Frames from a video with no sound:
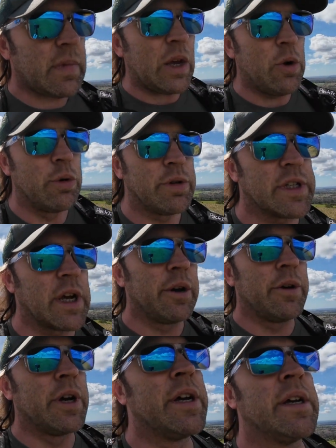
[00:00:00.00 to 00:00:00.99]

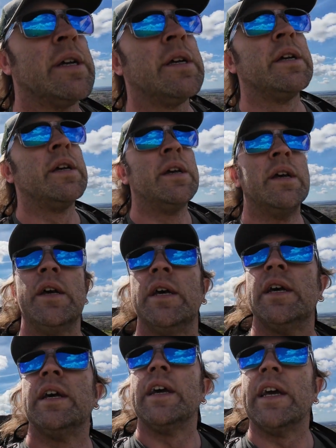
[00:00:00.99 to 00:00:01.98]
Also,
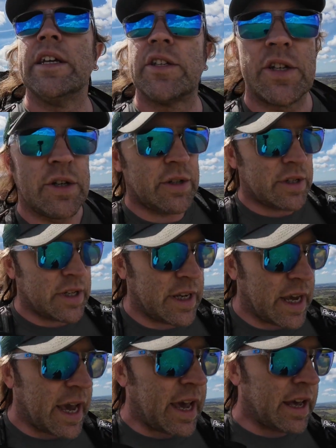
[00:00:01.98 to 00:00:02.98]
it's good to
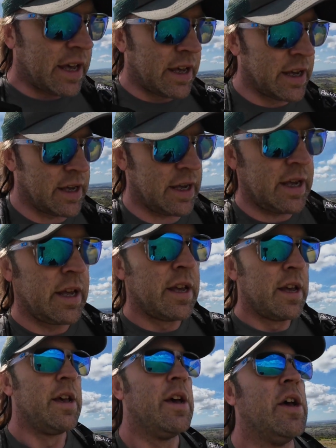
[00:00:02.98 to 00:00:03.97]
get
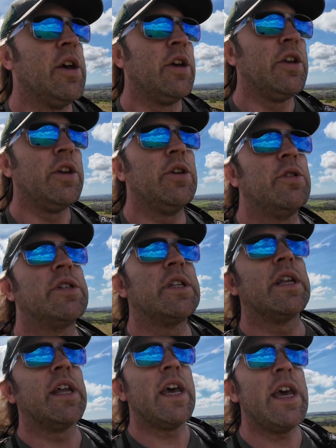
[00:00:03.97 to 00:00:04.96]
used
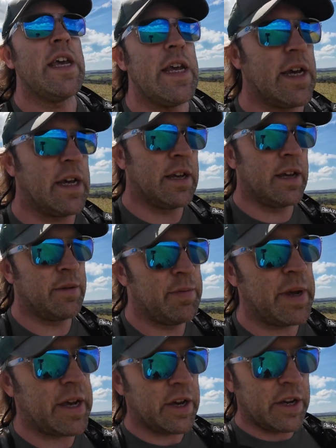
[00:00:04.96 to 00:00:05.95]
to the heat
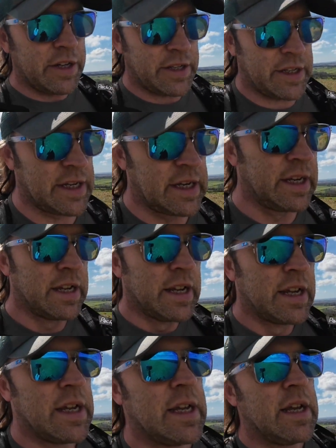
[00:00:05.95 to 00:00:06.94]
because
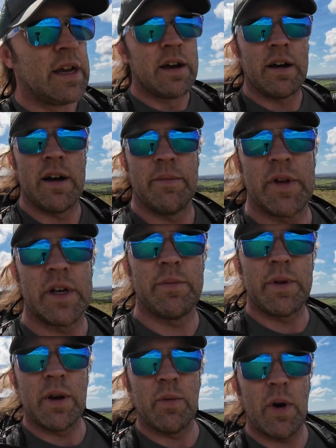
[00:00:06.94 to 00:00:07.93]
I'm going to
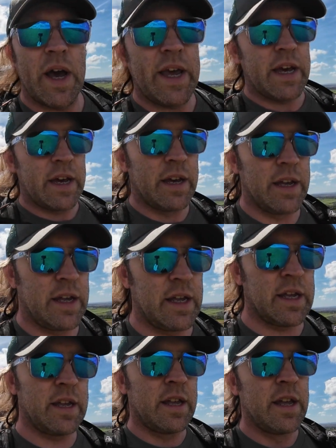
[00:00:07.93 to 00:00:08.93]
be away
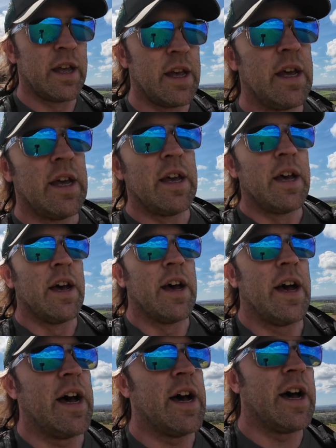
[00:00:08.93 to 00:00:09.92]

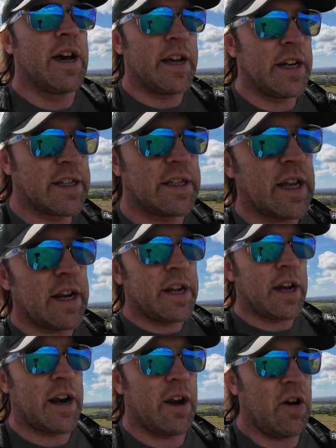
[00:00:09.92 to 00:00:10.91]
in
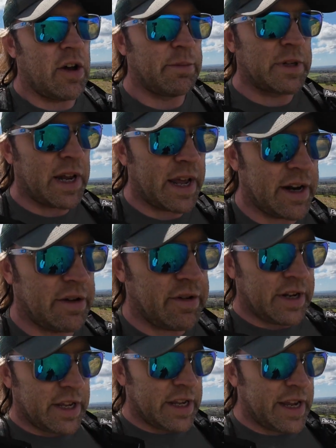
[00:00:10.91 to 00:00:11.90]
sunnier climes later
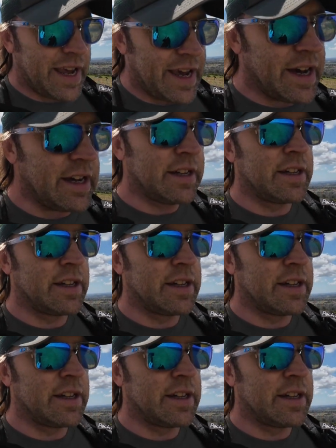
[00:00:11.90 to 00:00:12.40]
in the year,